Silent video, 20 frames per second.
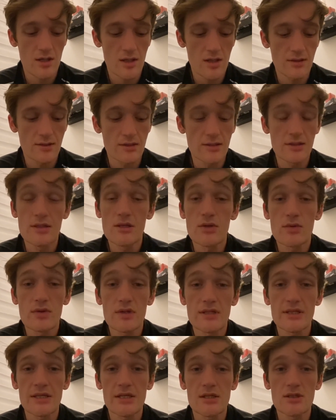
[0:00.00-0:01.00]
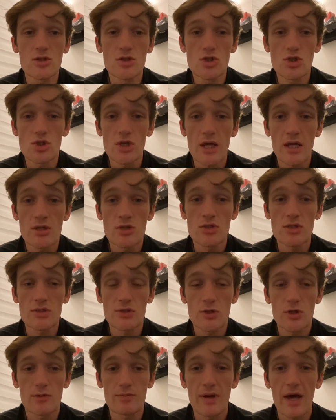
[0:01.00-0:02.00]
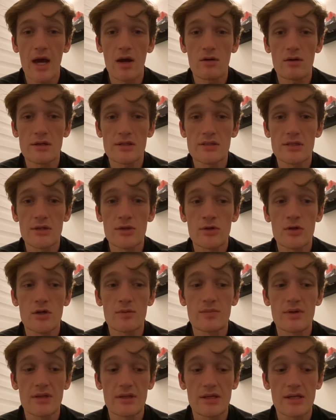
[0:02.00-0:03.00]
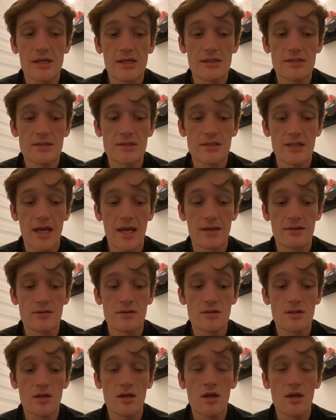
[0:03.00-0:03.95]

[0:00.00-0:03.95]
literally changes her powers and her abilities, and